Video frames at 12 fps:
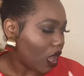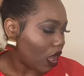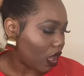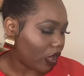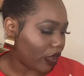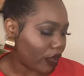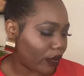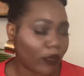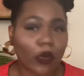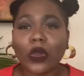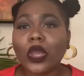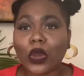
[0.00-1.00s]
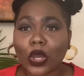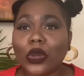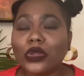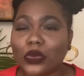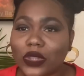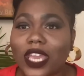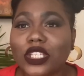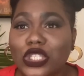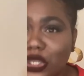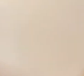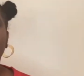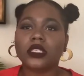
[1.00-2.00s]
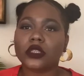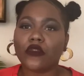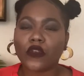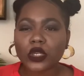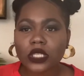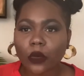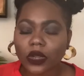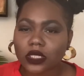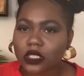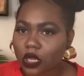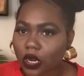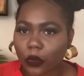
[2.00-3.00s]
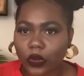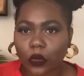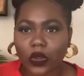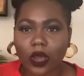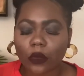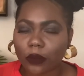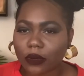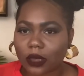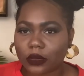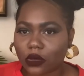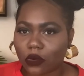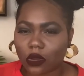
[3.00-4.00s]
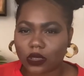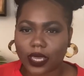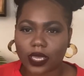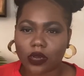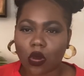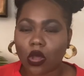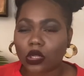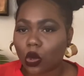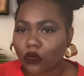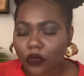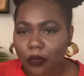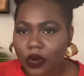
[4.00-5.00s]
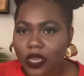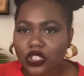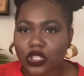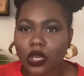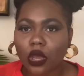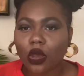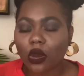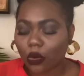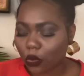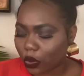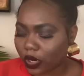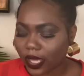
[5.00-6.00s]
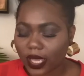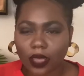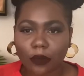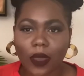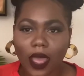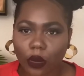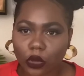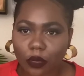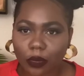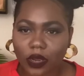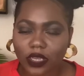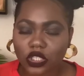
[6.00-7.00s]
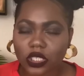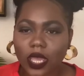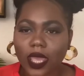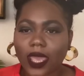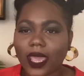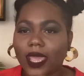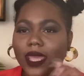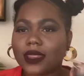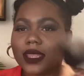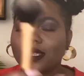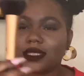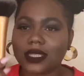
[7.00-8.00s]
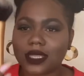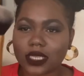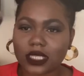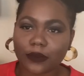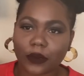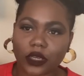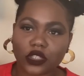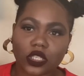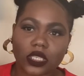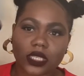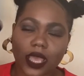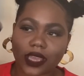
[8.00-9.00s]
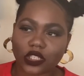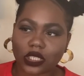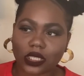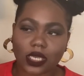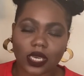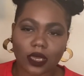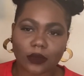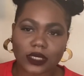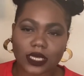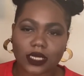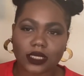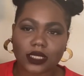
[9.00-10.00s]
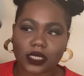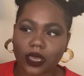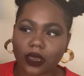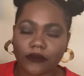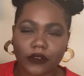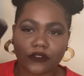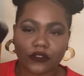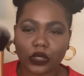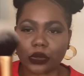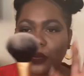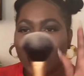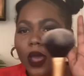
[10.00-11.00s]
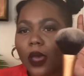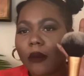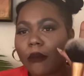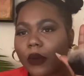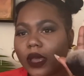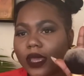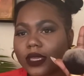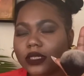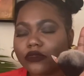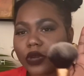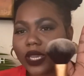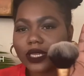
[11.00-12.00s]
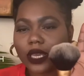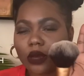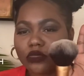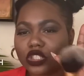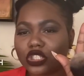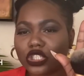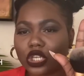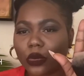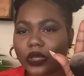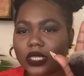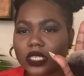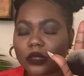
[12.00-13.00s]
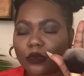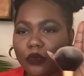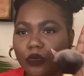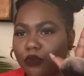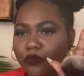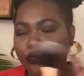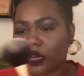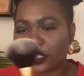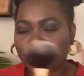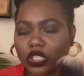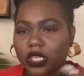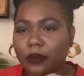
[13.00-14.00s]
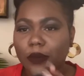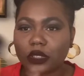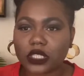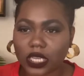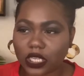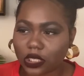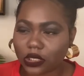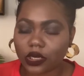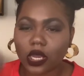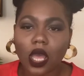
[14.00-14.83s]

we're gonna go through that too. So first I want to start with what I would probably call like an all over brush or a powder brush, and that's this brush. This actually comes in a set of a few, but right now I'm just showing this brush in particular.